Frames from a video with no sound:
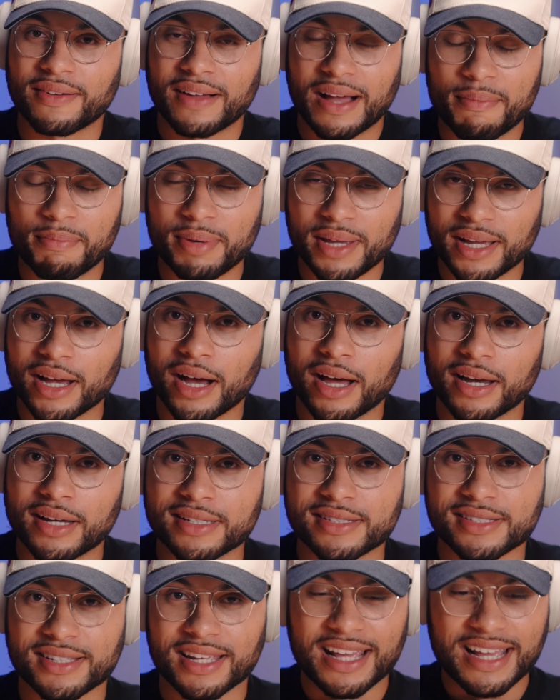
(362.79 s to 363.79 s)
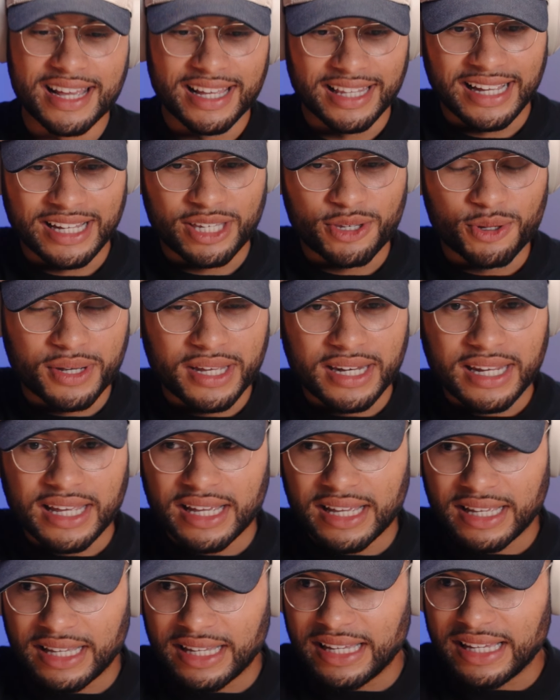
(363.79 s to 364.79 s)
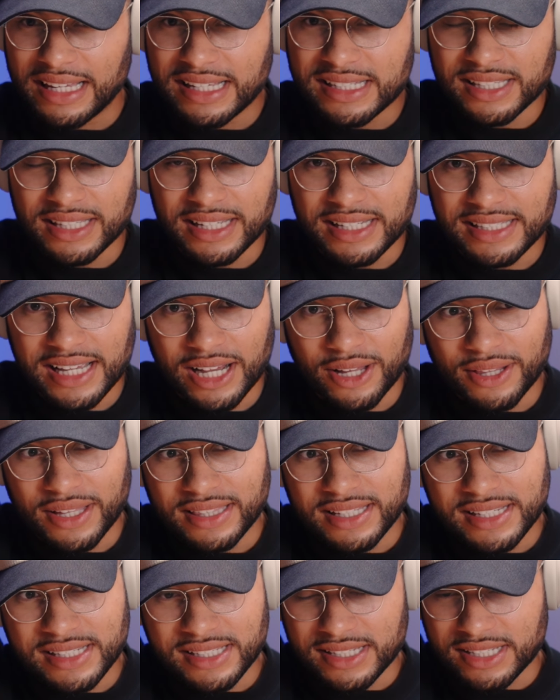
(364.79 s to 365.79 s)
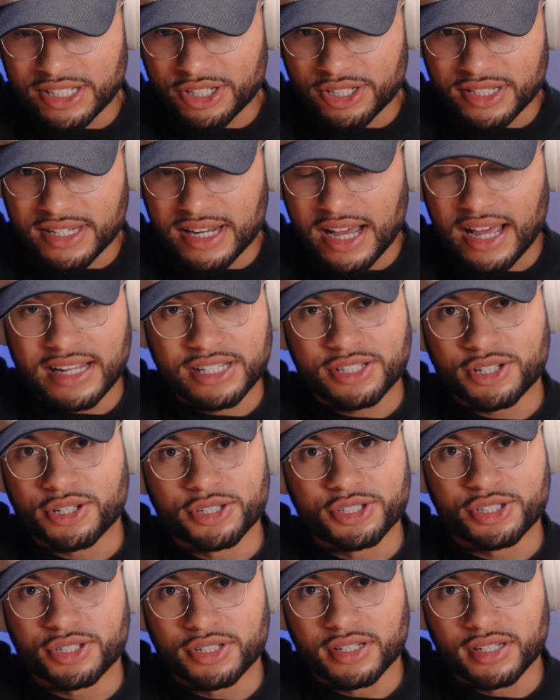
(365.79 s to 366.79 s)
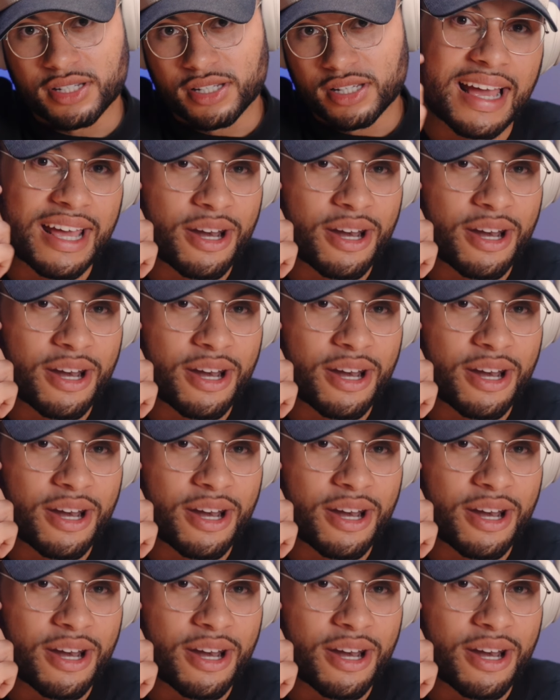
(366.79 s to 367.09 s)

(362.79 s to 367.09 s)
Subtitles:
I'm being honest. Like you can easily tell that this is just not as cushioned,